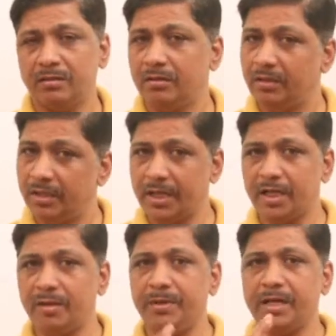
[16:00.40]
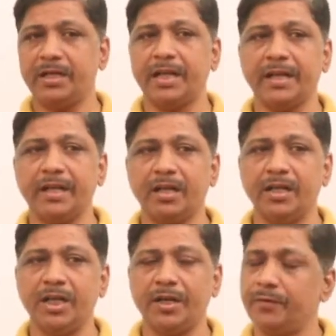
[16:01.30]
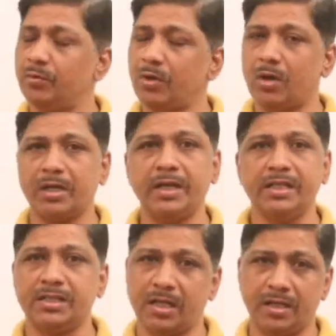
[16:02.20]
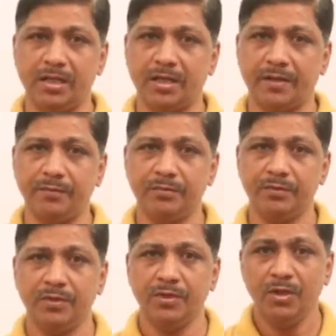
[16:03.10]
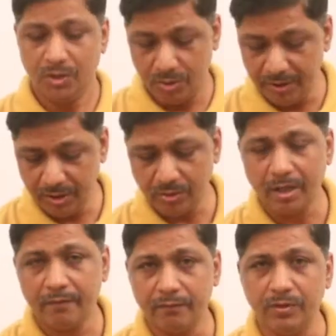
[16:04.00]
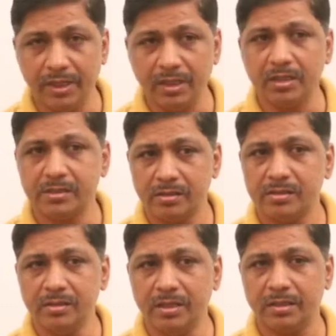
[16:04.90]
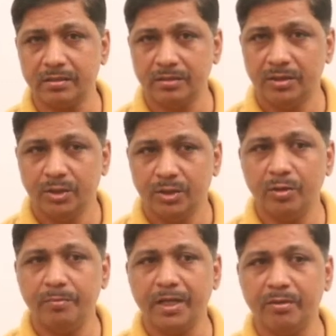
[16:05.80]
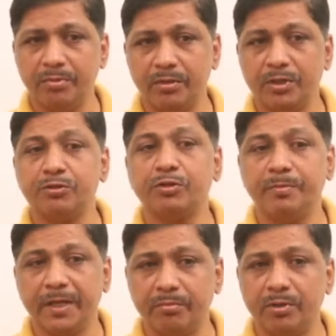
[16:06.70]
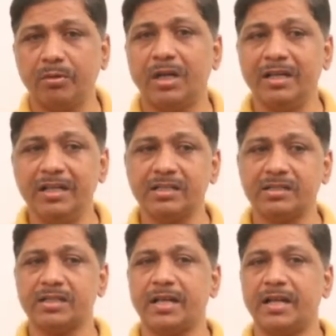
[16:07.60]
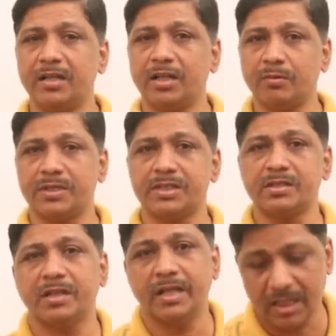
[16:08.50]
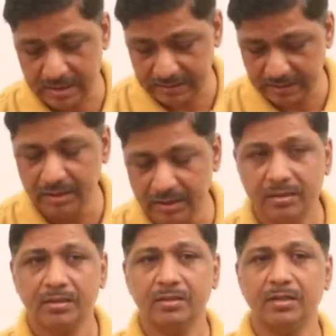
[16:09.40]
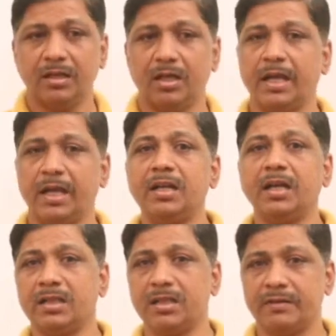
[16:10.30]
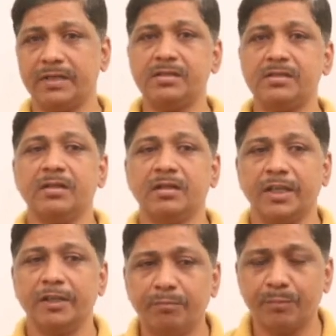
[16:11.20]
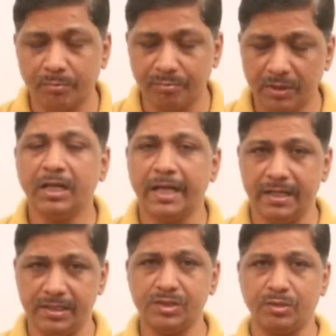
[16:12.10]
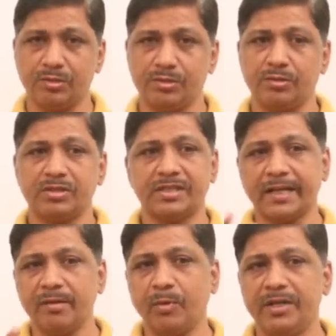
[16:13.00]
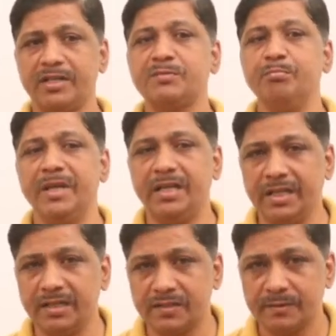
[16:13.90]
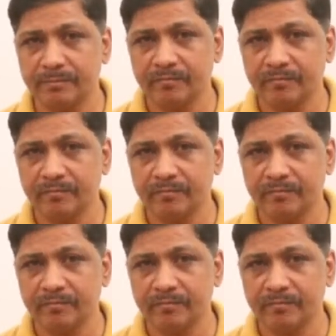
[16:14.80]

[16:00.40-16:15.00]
let it be a technical interview or an HR interview, you need to have good English, isn't it? You should be able to understand the questions they are asking and otherwise give proper answer also. Second point is meetings.